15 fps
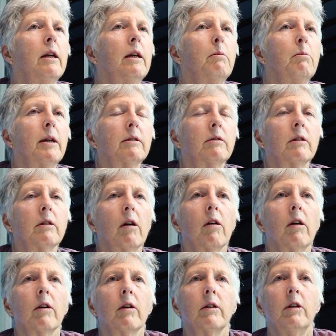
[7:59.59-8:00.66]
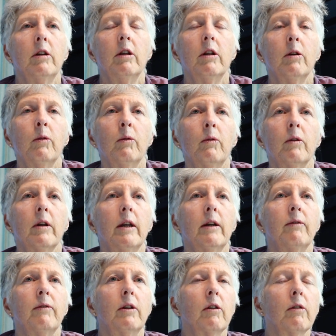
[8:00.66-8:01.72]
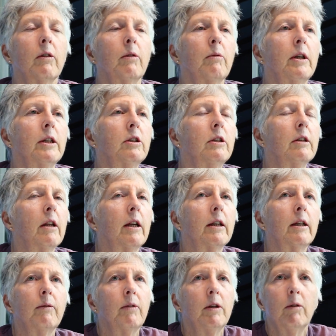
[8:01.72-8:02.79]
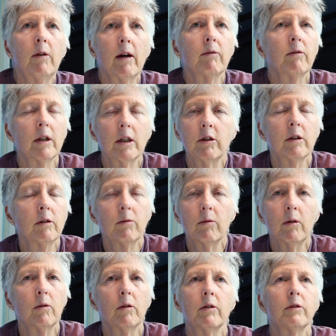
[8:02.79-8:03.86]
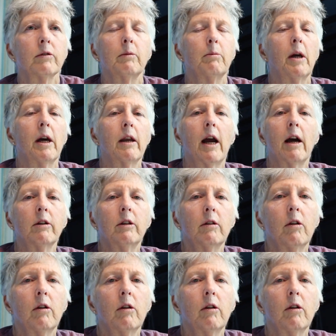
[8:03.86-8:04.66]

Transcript: it makes it hard on you. If you're the like if you have rigid rules about how you